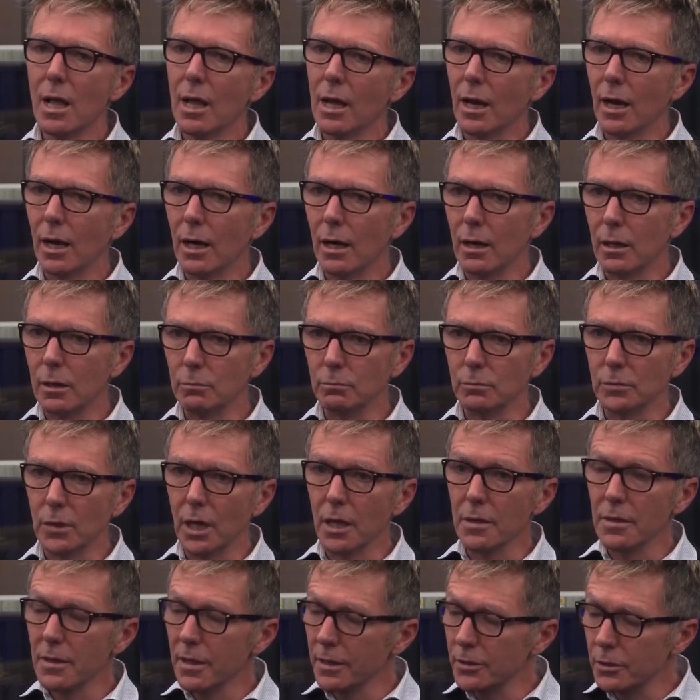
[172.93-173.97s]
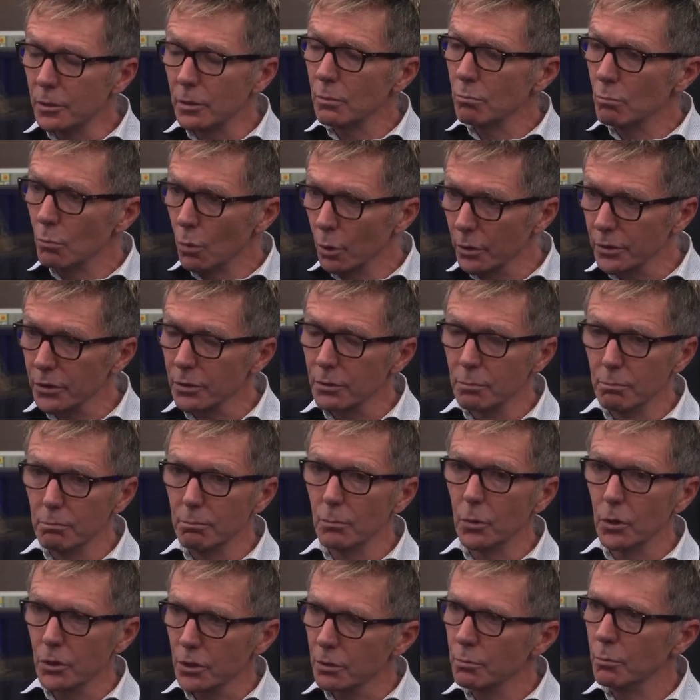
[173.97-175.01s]
and they're doing
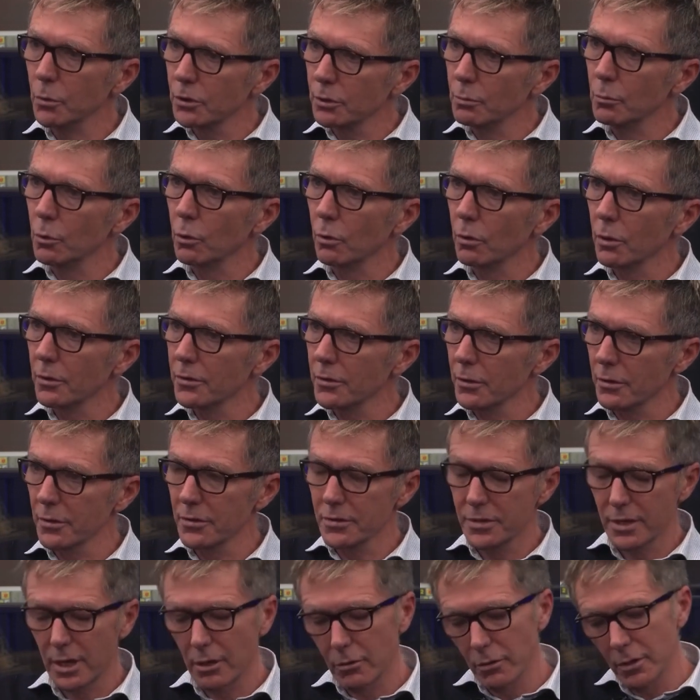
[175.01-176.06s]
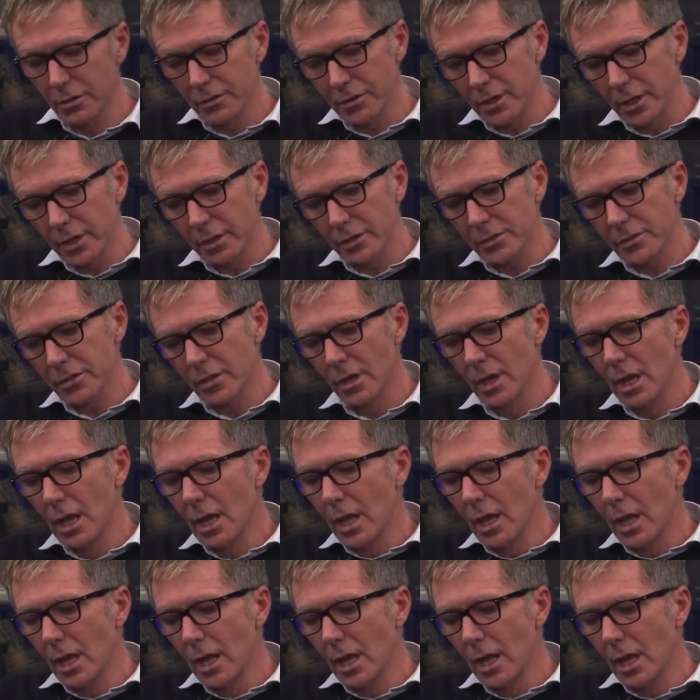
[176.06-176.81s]
much more authoritarian things.